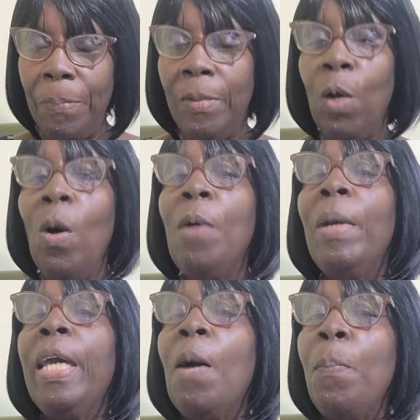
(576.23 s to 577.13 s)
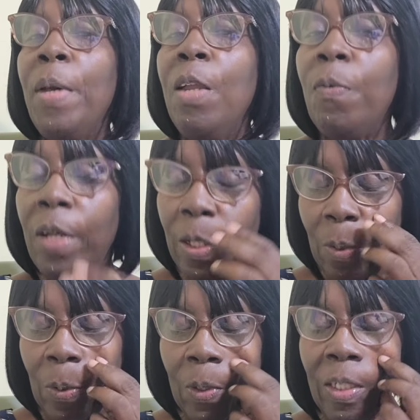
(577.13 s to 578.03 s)
You want me campaign for
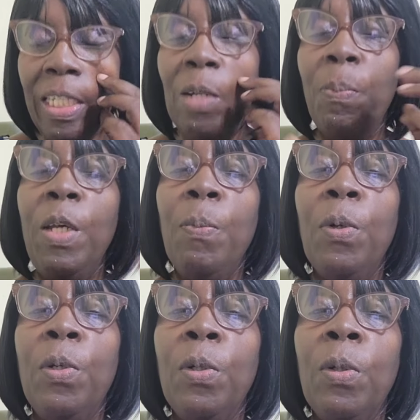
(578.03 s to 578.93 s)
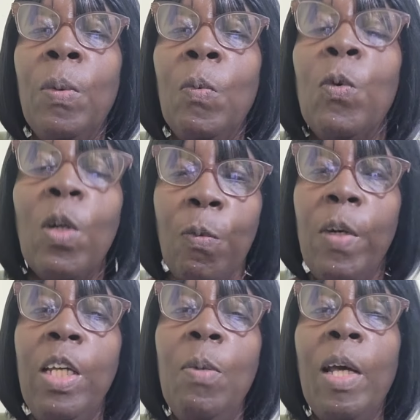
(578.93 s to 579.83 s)
you to tell people to vote
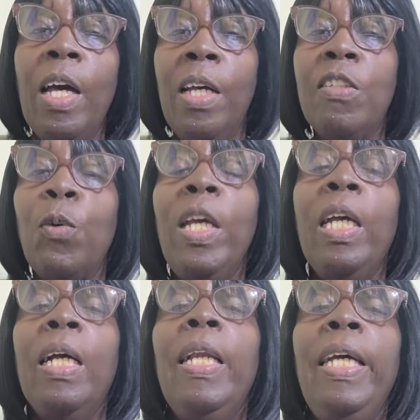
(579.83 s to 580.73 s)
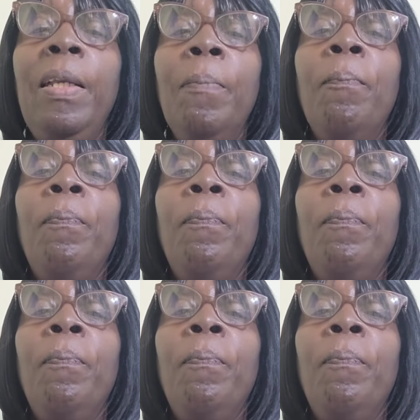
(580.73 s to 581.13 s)
for you because you're squeaky clean?